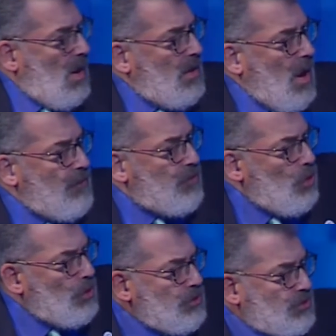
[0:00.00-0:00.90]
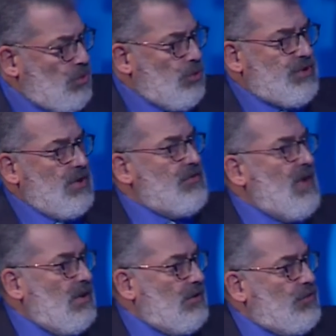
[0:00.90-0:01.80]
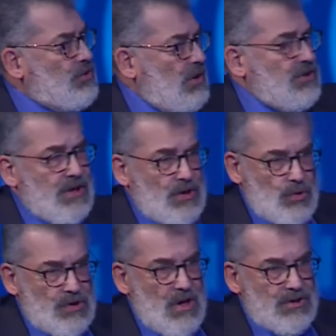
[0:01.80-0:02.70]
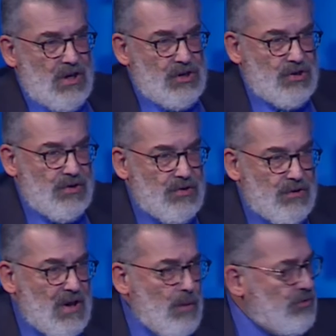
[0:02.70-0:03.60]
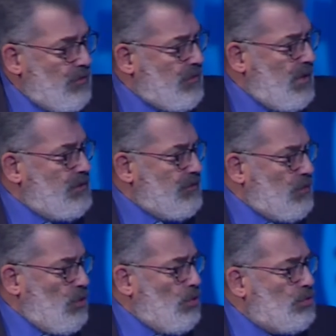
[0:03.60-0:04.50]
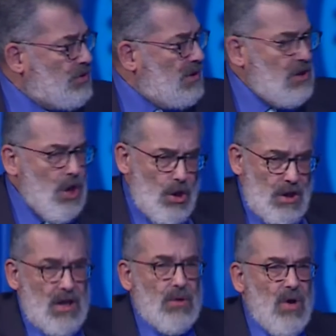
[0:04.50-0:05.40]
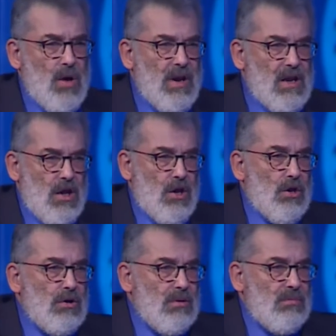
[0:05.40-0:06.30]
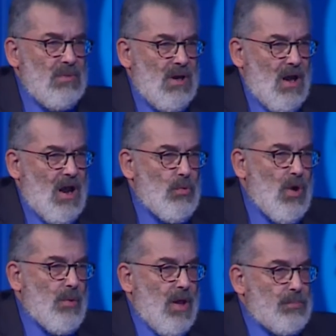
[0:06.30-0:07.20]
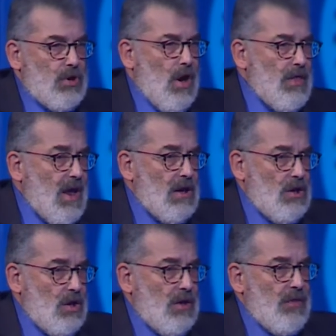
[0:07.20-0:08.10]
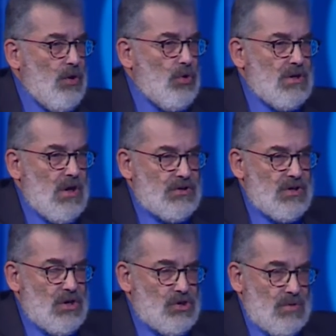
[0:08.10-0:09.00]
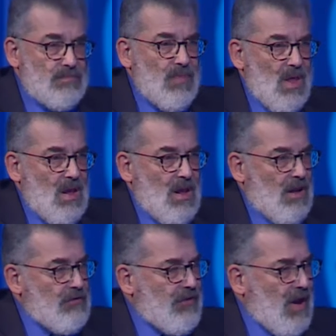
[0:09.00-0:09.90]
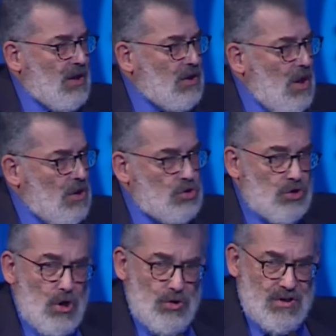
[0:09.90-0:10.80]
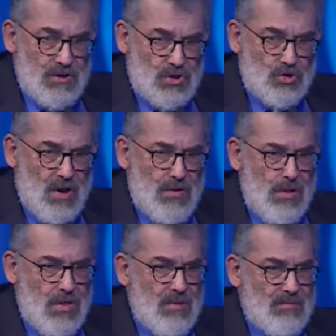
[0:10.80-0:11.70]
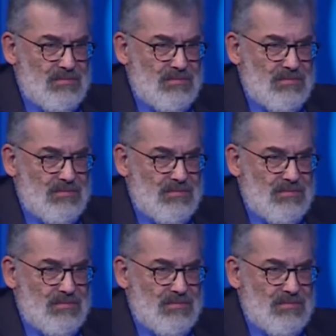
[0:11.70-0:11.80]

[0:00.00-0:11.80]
Now, if you look at sources of anti-fragility in organisations, there are a number of these, of course. Learning, where we learn and where we apply that learning, the organisation, in fact, grows in strength.